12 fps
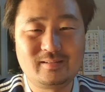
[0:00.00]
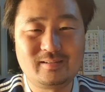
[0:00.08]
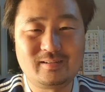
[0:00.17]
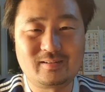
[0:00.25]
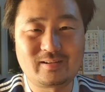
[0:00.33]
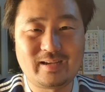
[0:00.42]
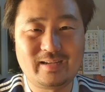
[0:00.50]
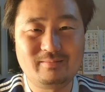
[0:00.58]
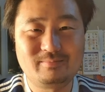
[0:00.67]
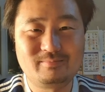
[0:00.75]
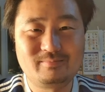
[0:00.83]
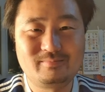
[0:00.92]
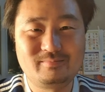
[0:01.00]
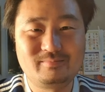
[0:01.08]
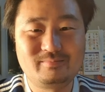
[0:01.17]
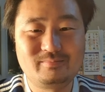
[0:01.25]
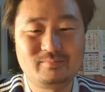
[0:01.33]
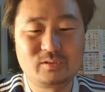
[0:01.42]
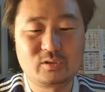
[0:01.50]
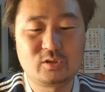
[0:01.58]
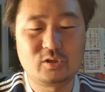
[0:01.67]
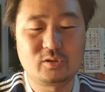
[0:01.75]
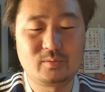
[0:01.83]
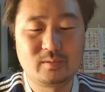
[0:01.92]
Okay?
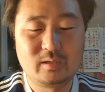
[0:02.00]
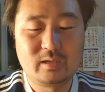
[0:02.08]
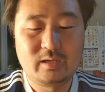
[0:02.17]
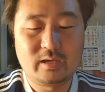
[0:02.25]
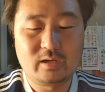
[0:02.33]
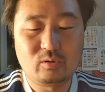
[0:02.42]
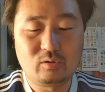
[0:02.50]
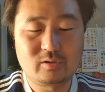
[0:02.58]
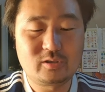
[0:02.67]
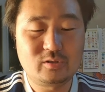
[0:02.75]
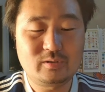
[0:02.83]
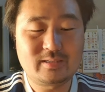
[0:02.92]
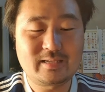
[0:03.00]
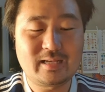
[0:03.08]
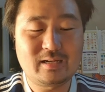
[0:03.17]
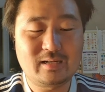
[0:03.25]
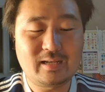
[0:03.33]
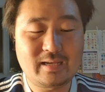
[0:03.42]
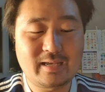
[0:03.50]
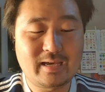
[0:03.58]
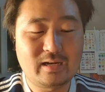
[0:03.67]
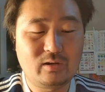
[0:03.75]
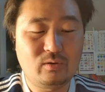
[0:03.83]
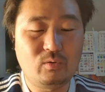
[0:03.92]
Good. And also send again